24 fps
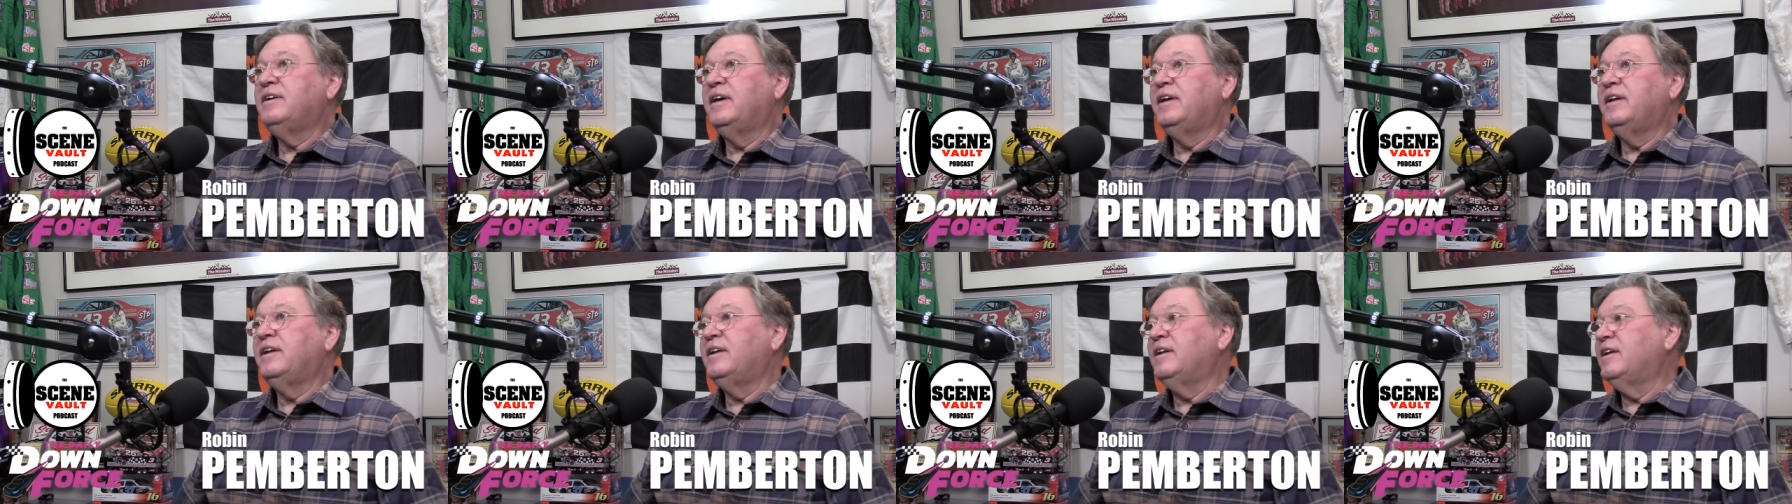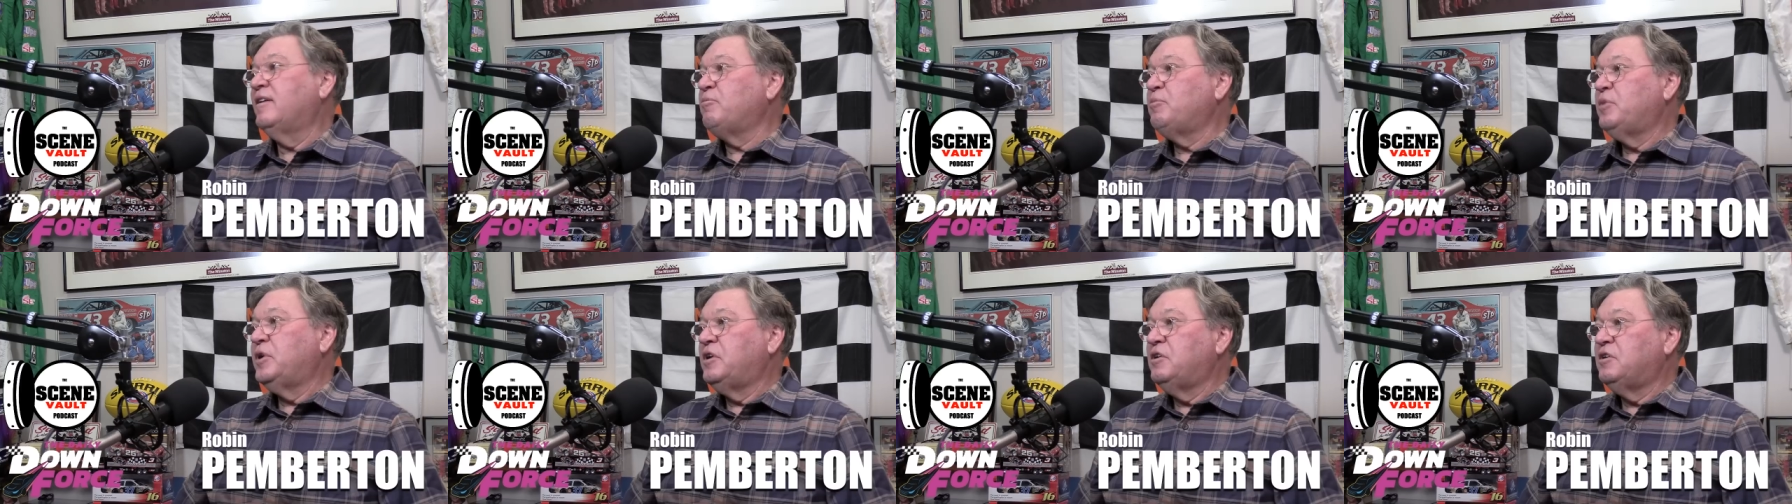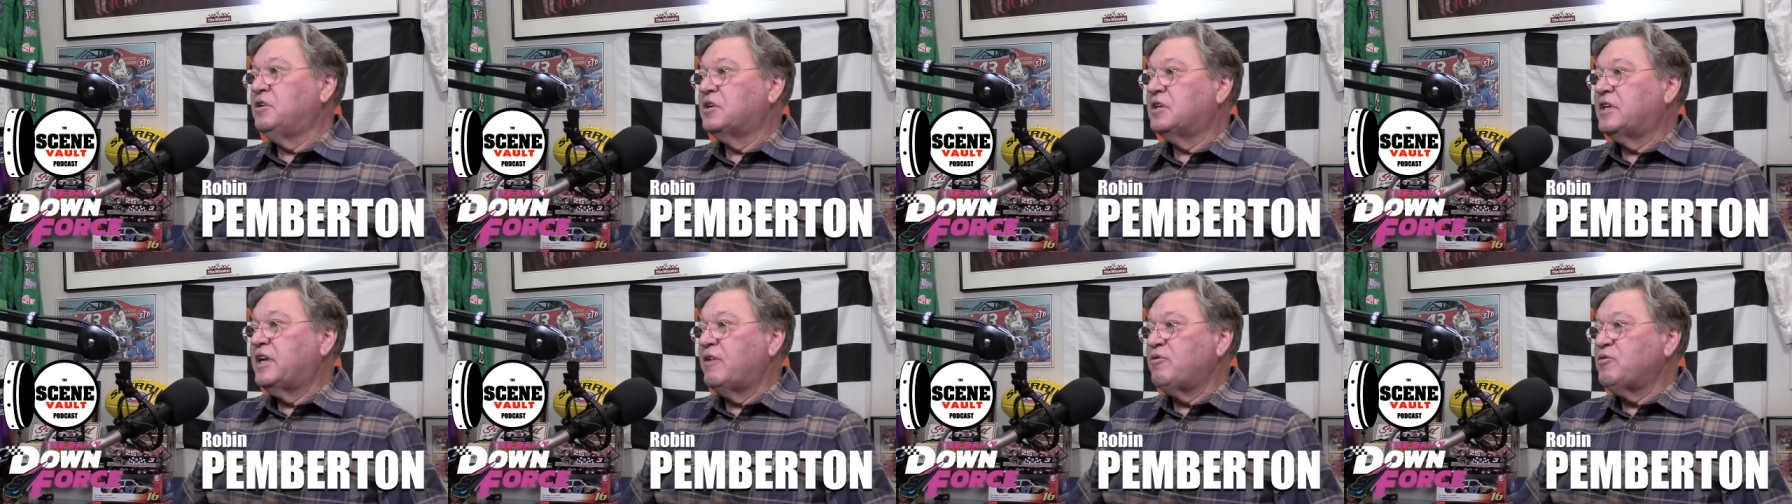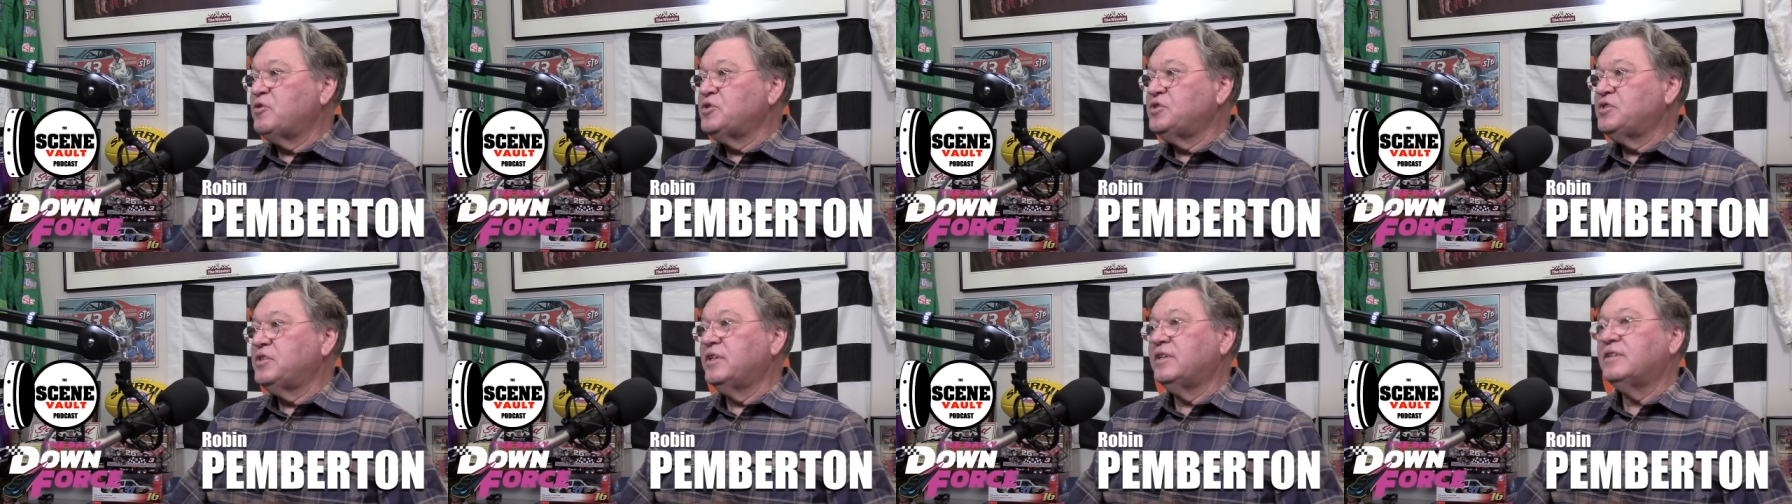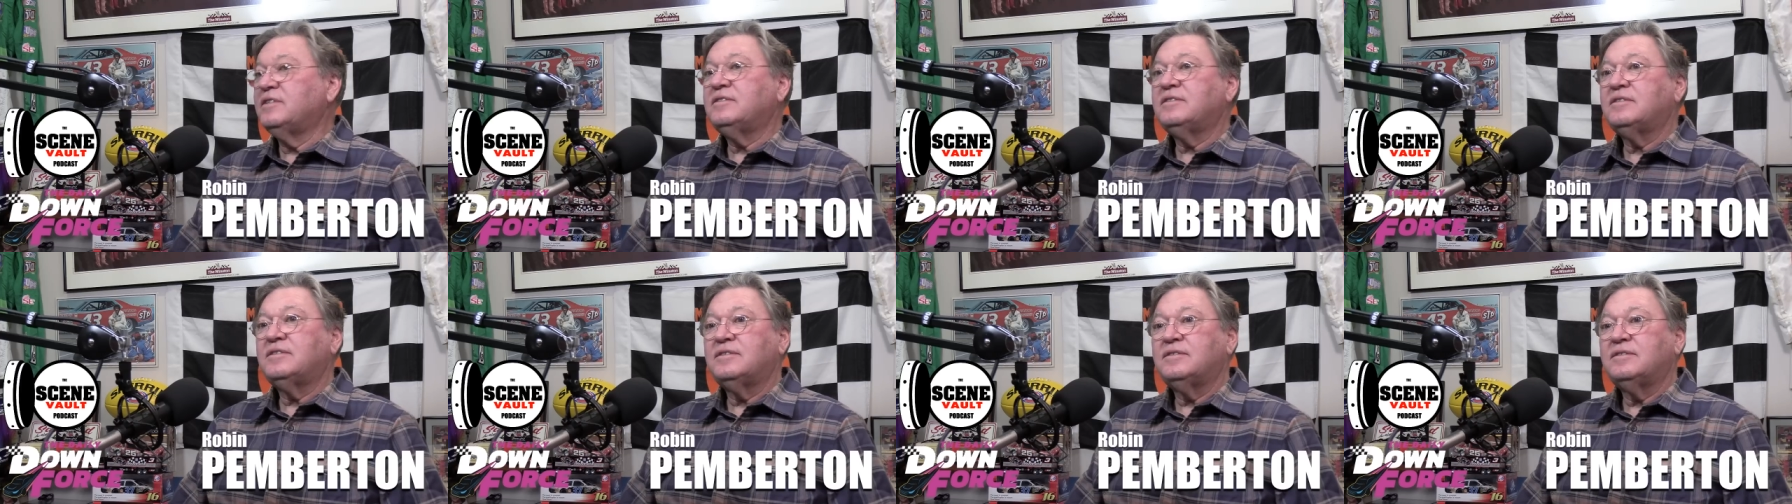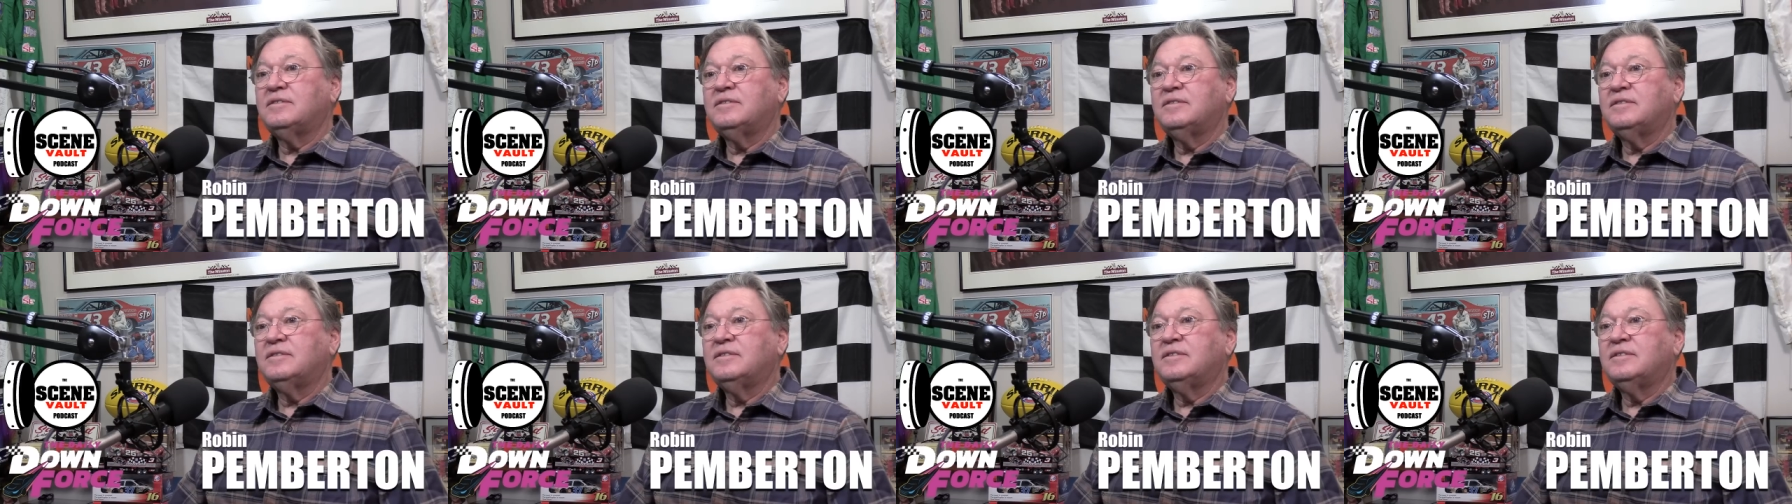And I've been hooked ever since.